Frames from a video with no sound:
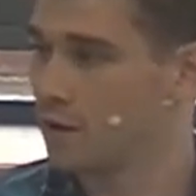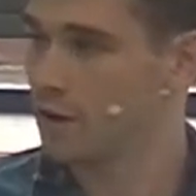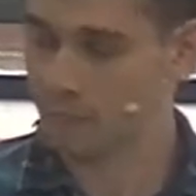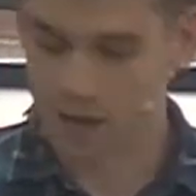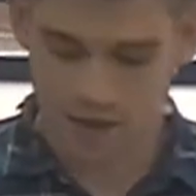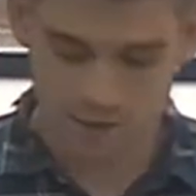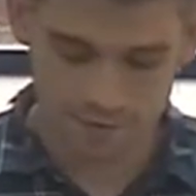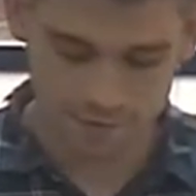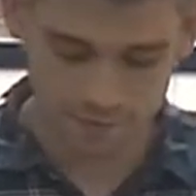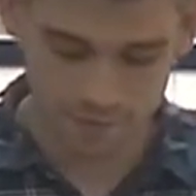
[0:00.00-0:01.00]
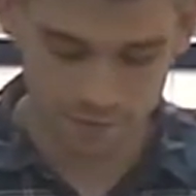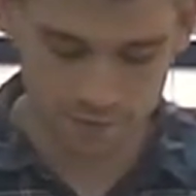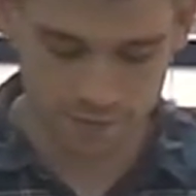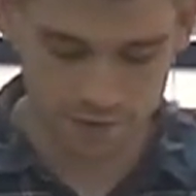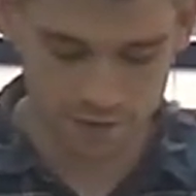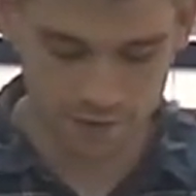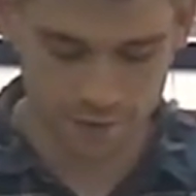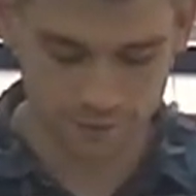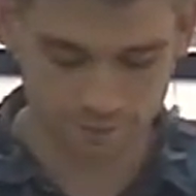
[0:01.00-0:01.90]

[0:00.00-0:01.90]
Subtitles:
on behalf of the Father.